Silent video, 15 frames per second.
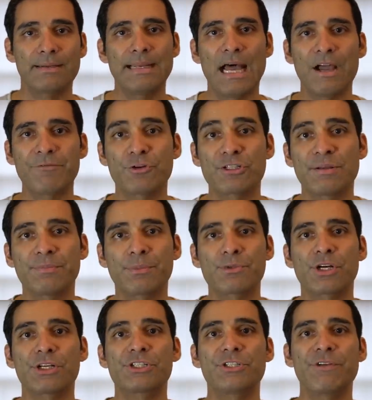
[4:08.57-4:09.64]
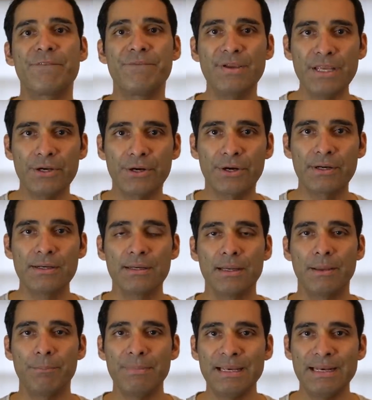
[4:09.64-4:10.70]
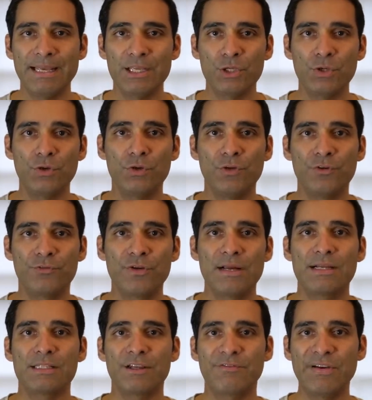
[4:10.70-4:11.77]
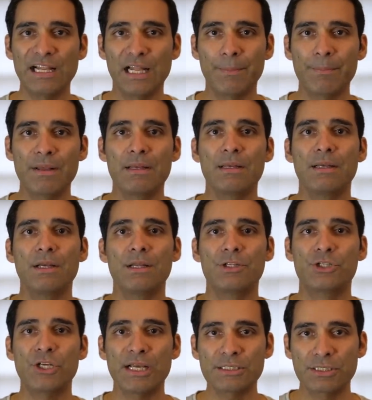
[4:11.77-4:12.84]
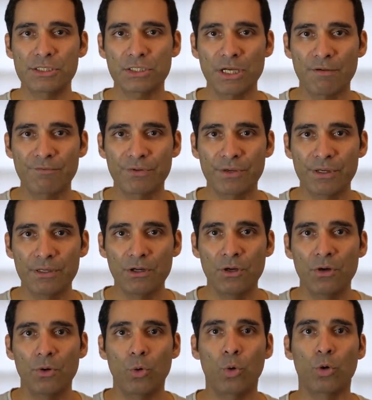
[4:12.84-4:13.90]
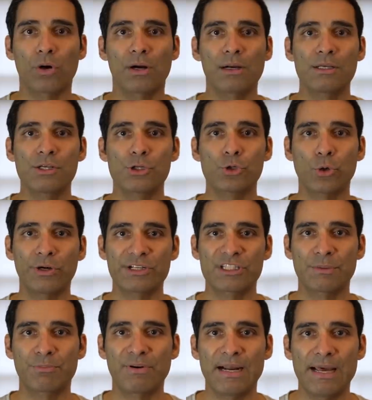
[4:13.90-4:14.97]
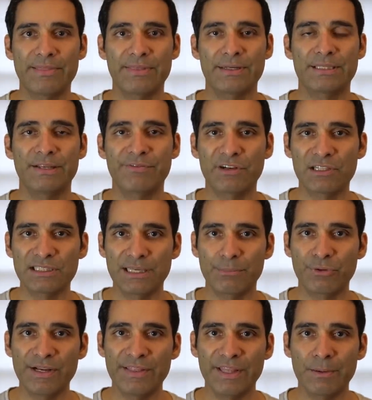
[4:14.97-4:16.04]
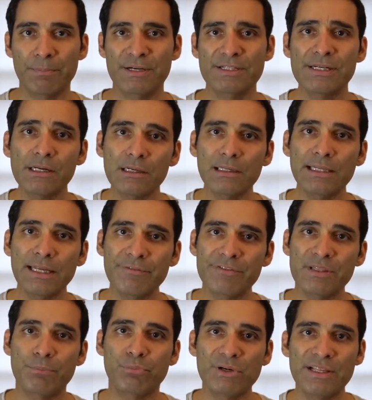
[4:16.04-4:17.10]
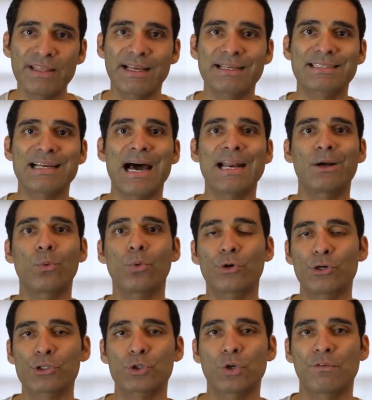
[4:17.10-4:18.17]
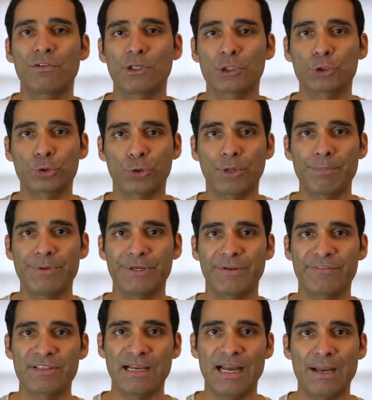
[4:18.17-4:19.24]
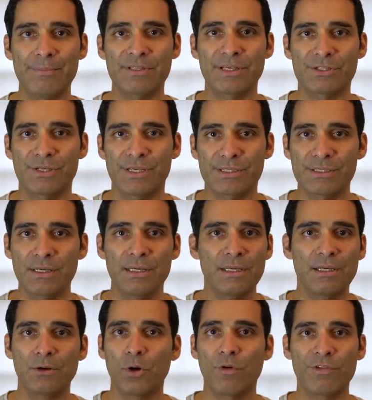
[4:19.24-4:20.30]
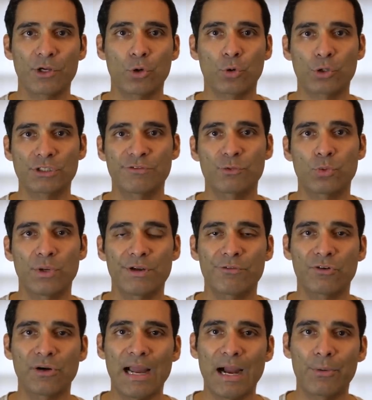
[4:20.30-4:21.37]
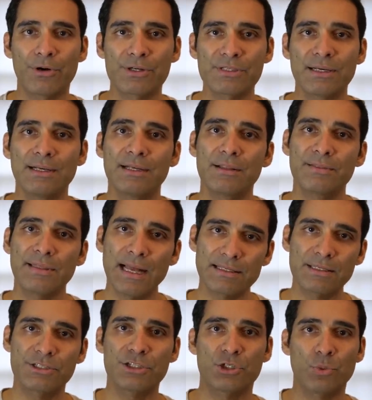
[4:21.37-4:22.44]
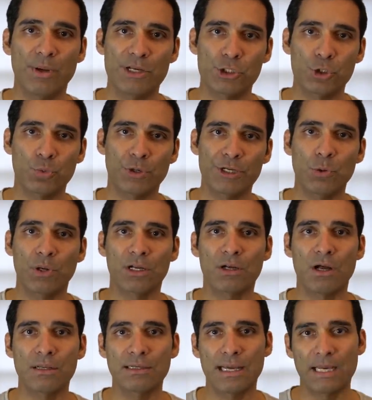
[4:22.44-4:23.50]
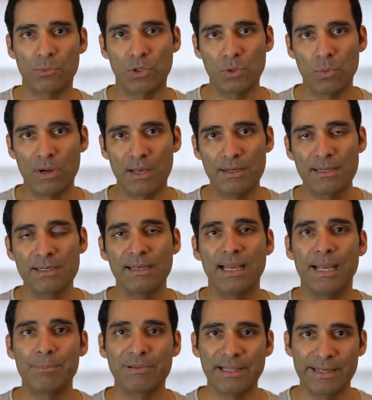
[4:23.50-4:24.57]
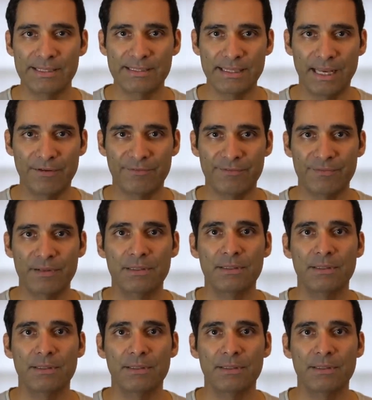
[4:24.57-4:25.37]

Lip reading: Now, if your symptoms are severe, meaning you've developed chest discomfort or shortness of breath and difficulty breathing, particularly if the breathing has gotten worse over a short period of time, such as over the course of 24 hours, that's a situation where you want to call 911 and play it safe.